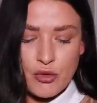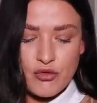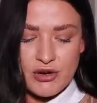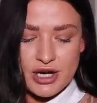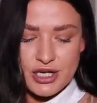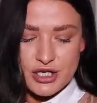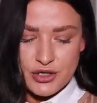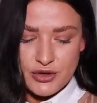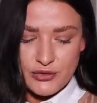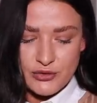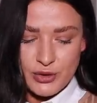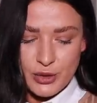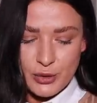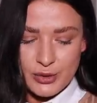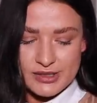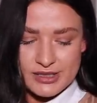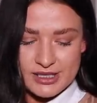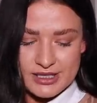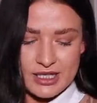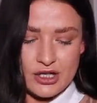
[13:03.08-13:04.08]
radio
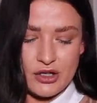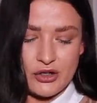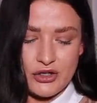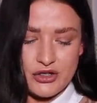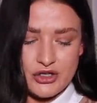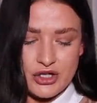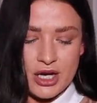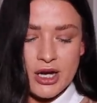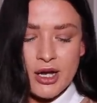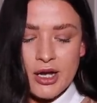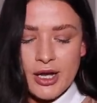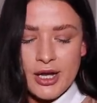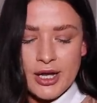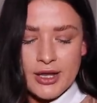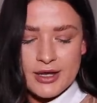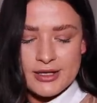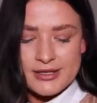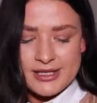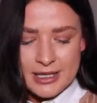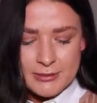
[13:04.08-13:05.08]
frequency technology,
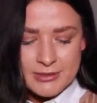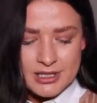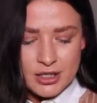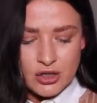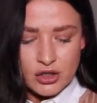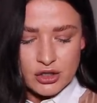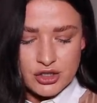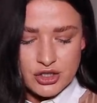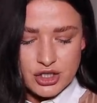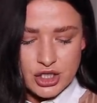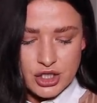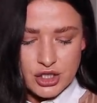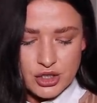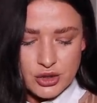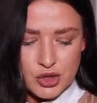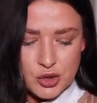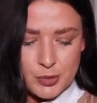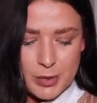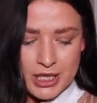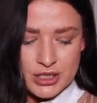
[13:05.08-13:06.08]
the same technology
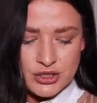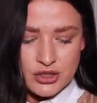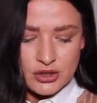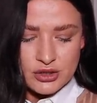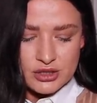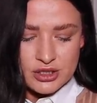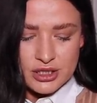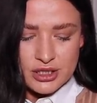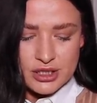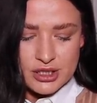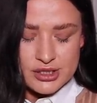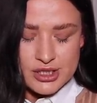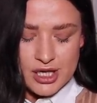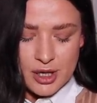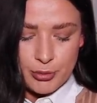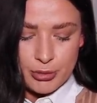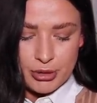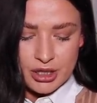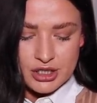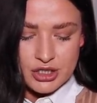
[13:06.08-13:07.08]
used by doctors
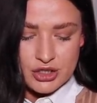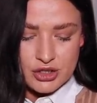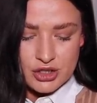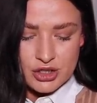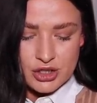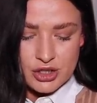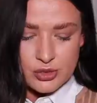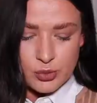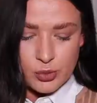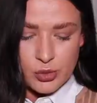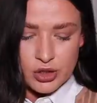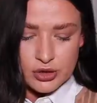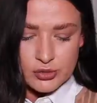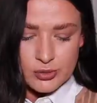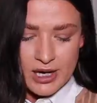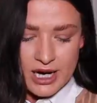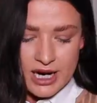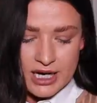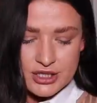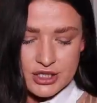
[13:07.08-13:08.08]
and practitioners
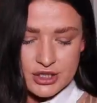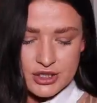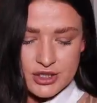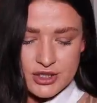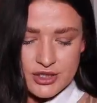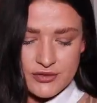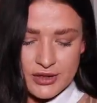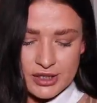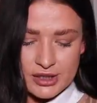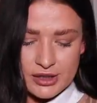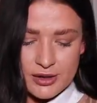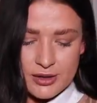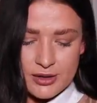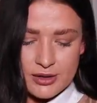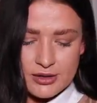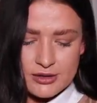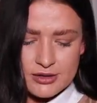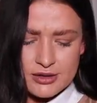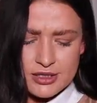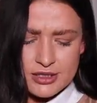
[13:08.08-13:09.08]
worldwide to
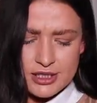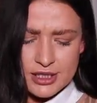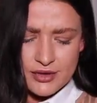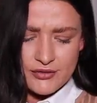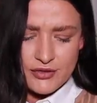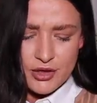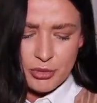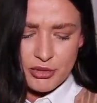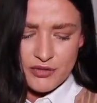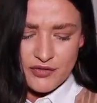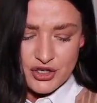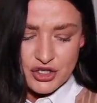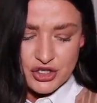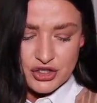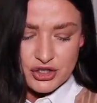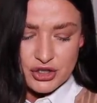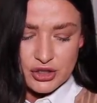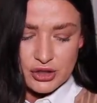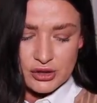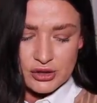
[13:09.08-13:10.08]
deliver
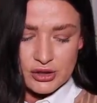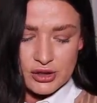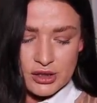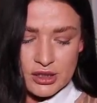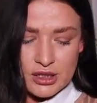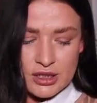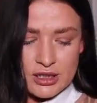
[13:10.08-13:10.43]
professional